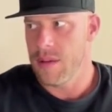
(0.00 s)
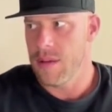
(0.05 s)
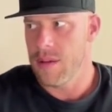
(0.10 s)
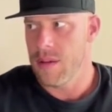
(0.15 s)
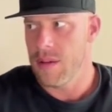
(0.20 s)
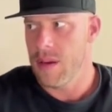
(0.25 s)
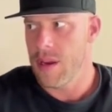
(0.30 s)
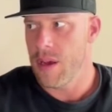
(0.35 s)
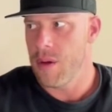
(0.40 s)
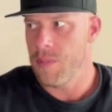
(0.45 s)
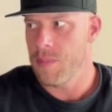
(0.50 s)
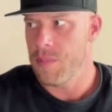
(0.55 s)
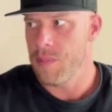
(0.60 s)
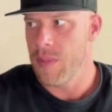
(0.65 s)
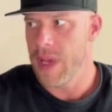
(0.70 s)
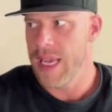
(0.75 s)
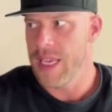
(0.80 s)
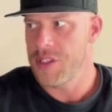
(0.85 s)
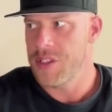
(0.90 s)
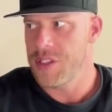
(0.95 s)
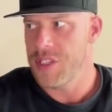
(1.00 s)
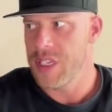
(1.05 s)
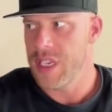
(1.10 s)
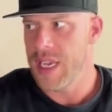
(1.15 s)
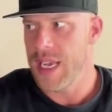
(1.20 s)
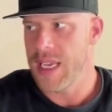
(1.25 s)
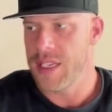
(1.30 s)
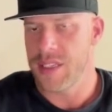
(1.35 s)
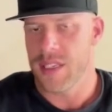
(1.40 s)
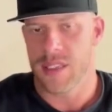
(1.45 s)
you know, H
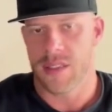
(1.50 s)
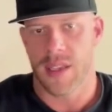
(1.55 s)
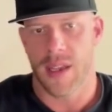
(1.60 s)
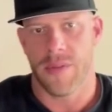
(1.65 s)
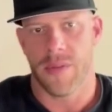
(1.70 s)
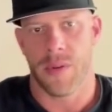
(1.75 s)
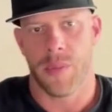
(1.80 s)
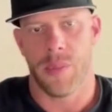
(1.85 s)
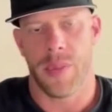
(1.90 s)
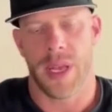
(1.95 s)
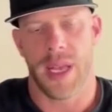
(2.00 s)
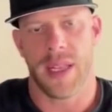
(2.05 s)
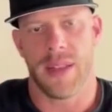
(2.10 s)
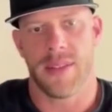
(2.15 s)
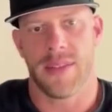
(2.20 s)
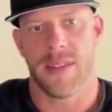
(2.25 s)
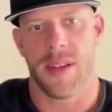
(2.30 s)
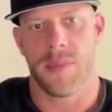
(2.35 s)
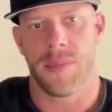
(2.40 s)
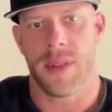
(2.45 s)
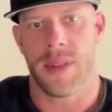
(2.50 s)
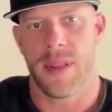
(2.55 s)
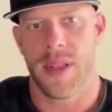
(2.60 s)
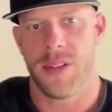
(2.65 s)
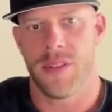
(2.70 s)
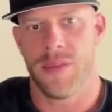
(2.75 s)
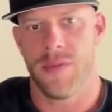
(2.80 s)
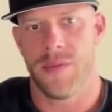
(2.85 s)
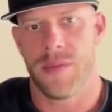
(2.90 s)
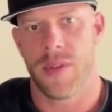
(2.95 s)
G H has ever been something
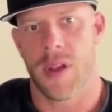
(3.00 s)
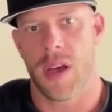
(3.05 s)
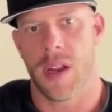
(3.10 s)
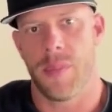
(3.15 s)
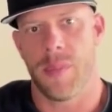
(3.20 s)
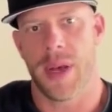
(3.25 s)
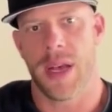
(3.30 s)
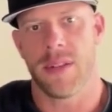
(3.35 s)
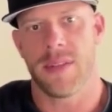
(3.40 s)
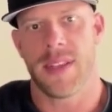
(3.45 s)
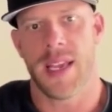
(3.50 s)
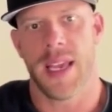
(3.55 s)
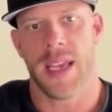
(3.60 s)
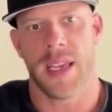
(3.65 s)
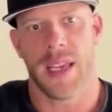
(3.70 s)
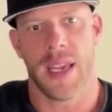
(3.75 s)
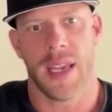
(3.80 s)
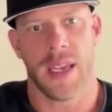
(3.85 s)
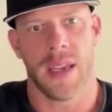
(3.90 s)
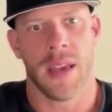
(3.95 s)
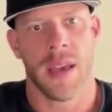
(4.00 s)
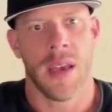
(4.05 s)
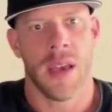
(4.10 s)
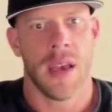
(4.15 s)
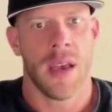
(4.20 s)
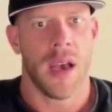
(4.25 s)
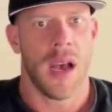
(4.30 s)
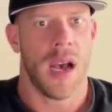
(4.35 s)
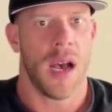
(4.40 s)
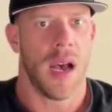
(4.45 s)
that you've thought about taking,
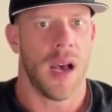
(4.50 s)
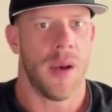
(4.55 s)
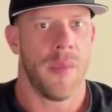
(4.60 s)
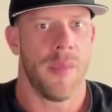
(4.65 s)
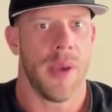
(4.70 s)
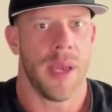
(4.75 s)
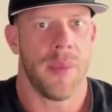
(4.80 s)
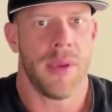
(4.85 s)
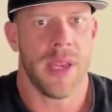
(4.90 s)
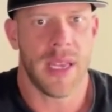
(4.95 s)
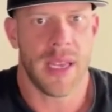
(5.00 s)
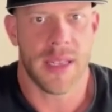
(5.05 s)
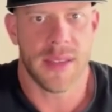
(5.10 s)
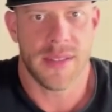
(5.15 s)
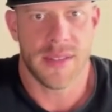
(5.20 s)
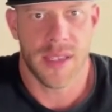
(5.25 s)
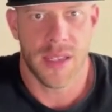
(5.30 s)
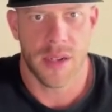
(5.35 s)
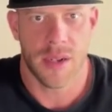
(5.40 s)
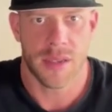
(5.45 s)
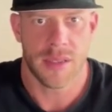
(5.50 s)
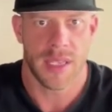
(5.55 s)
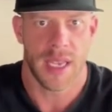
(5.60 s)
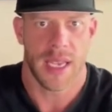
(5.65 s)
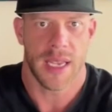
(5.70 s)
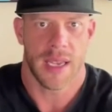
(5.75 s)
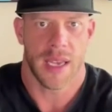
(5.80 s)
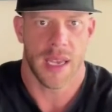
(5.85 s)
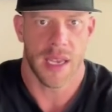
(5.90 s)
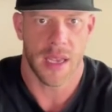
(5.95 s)
uh, maybe consider
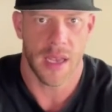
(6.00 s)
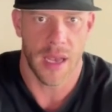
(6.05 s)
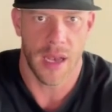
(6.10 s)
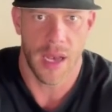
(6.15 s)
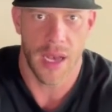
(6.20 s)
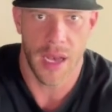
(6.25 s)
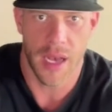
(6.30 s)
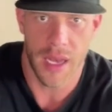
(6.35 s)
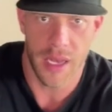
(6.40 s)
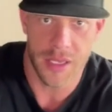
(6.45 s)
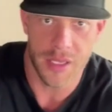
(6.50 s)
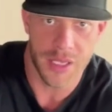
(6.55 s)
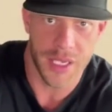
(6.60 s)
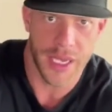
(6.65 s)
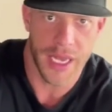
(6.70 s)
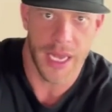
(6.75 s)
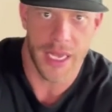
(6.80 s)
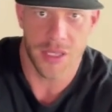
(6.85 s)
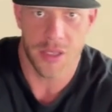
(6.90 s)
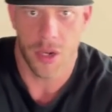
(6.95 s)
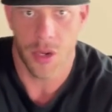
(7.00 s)
taking uh, a G H